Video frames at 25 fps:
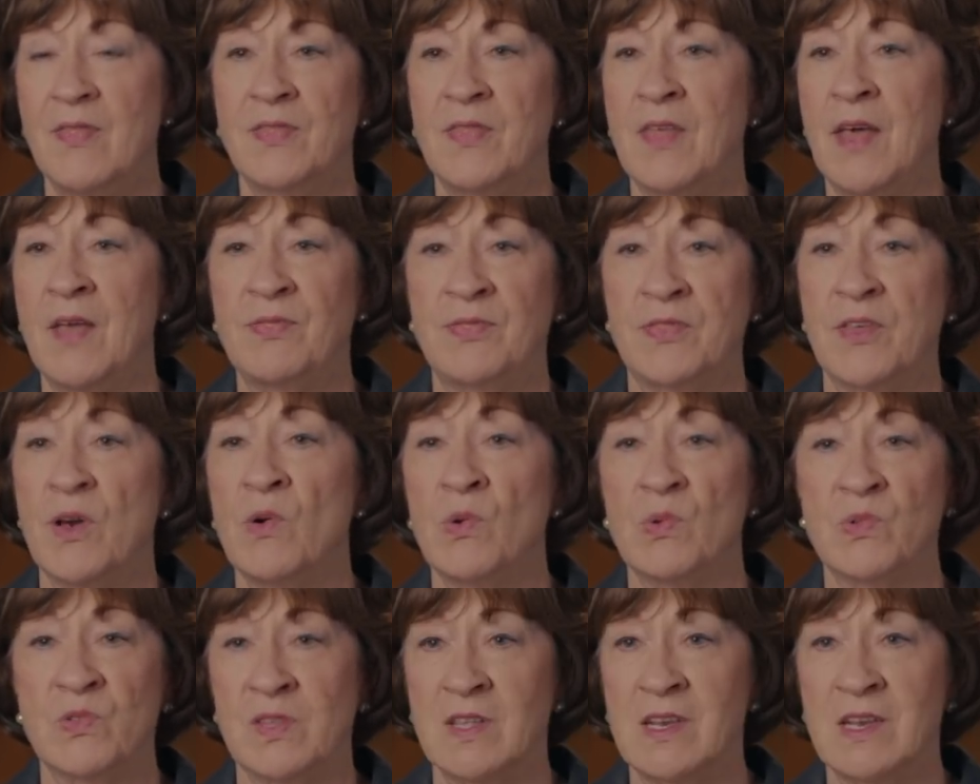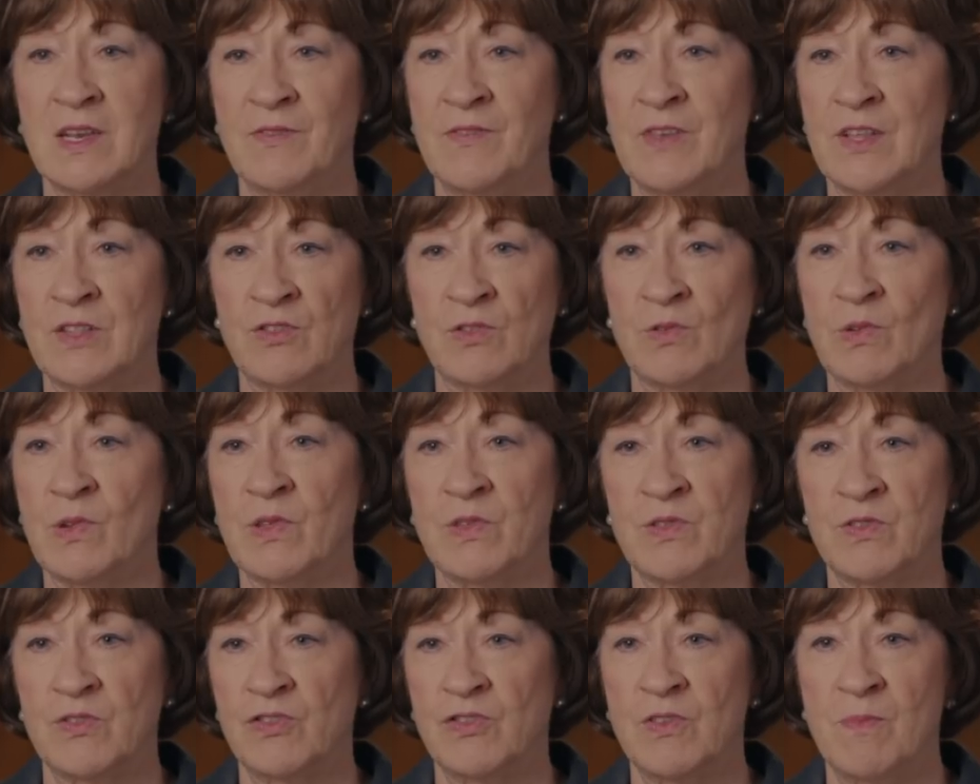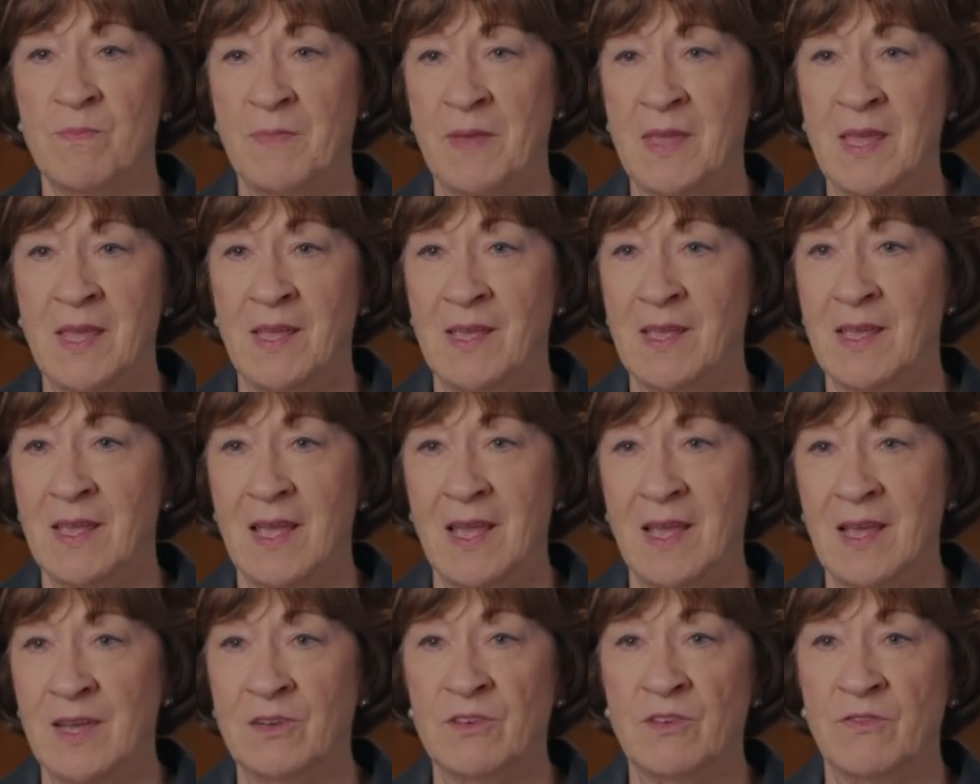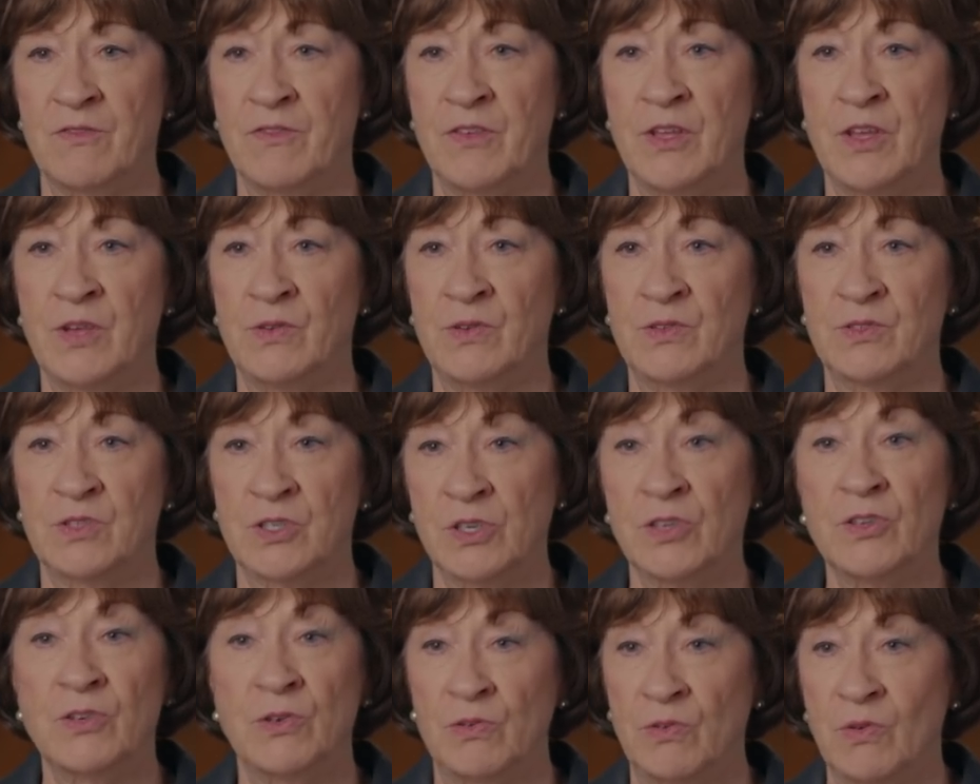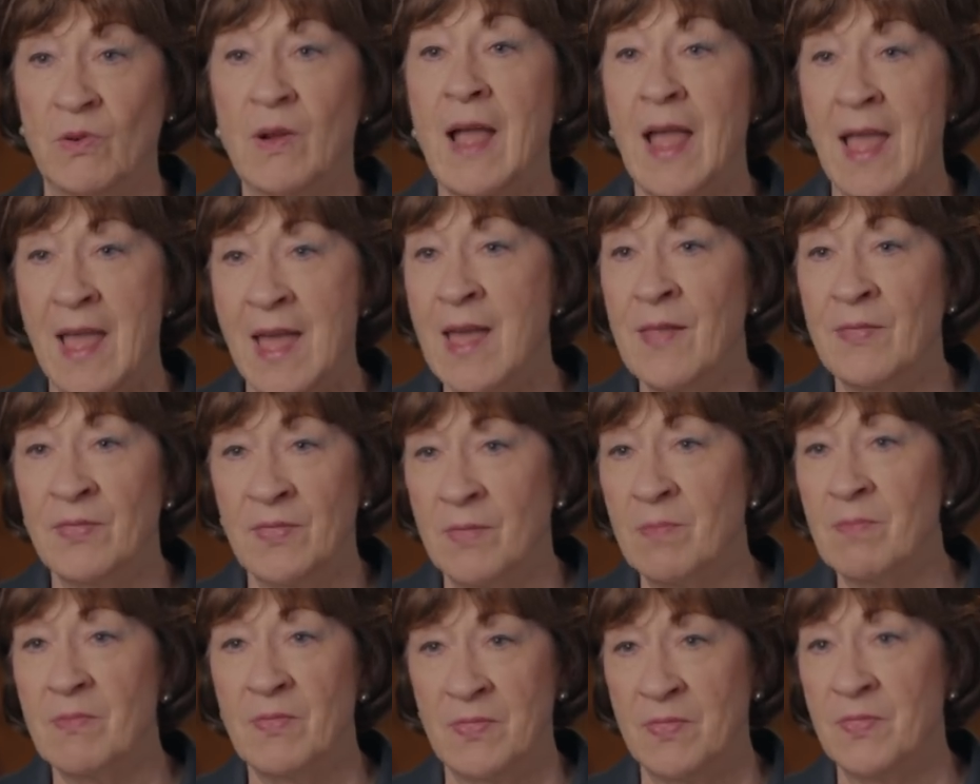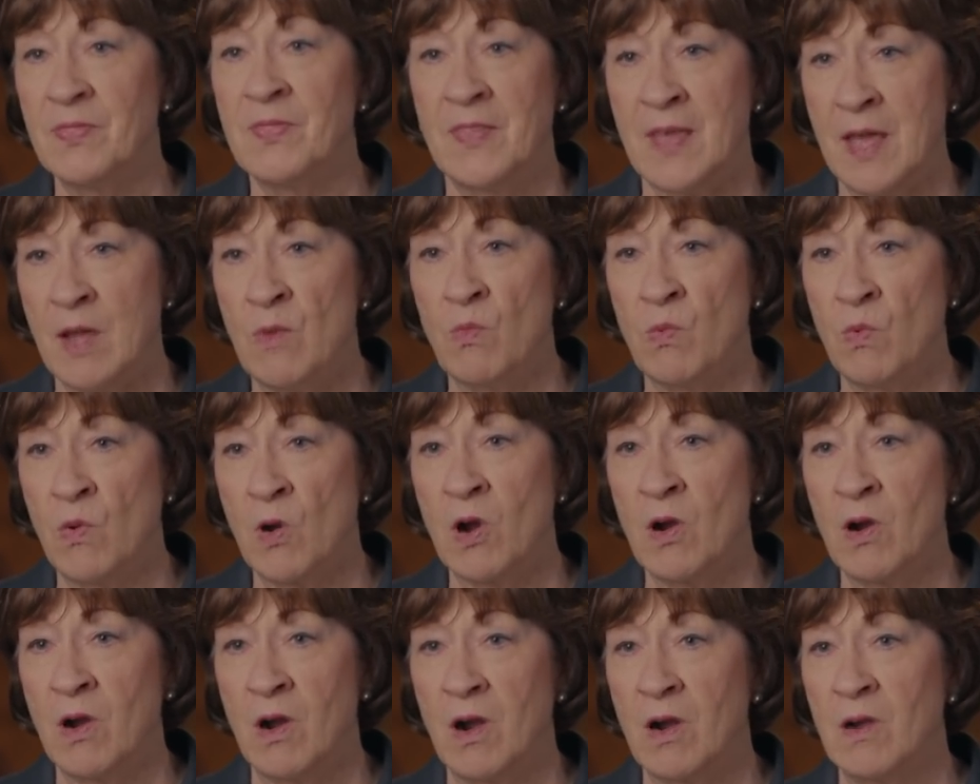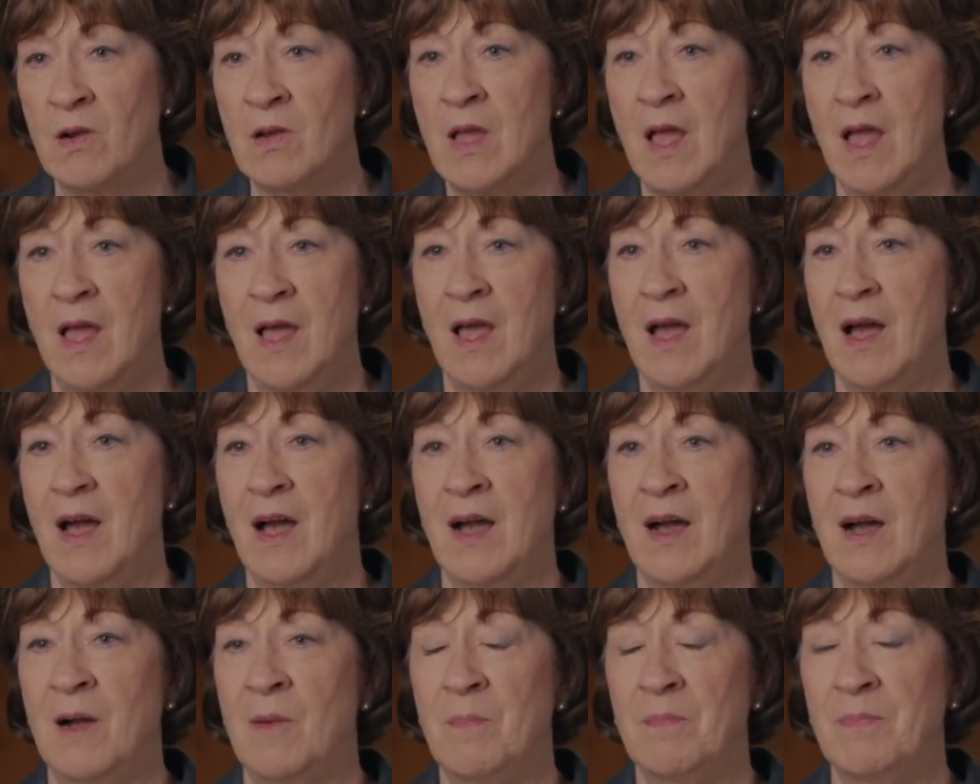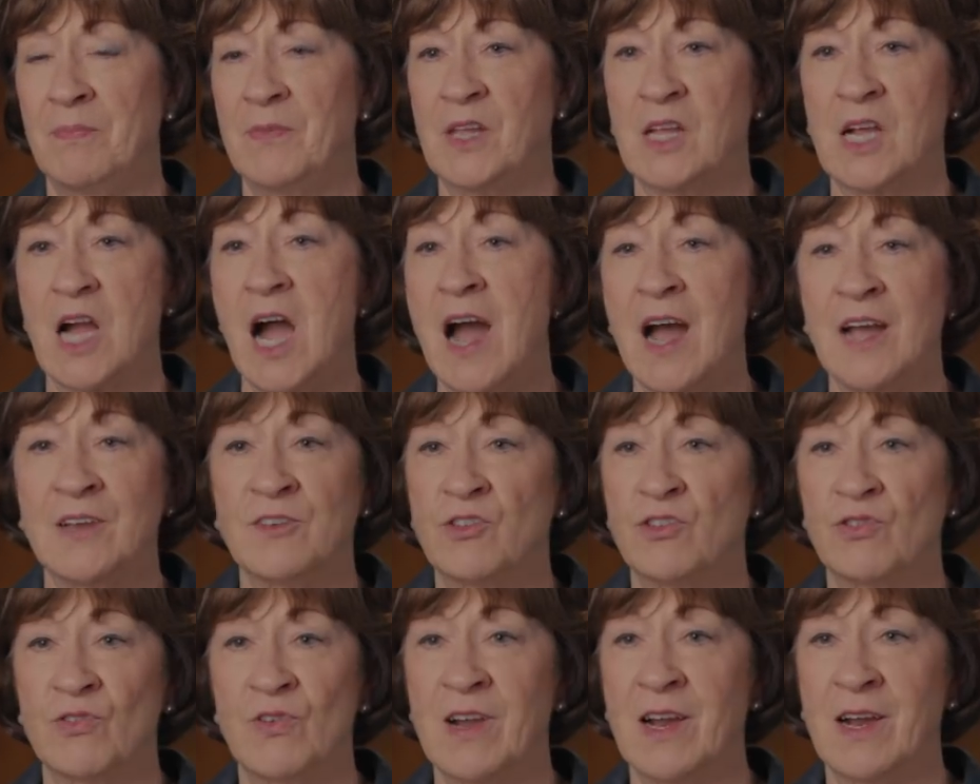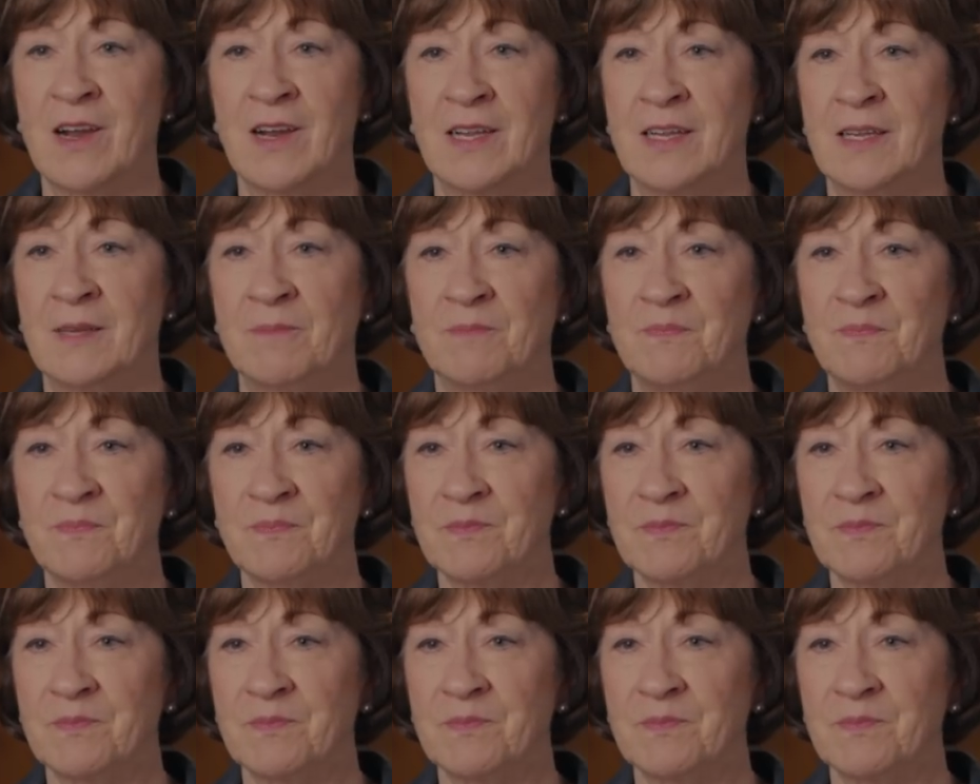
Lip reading: that those individuals should be interviewed too, and they were, contrary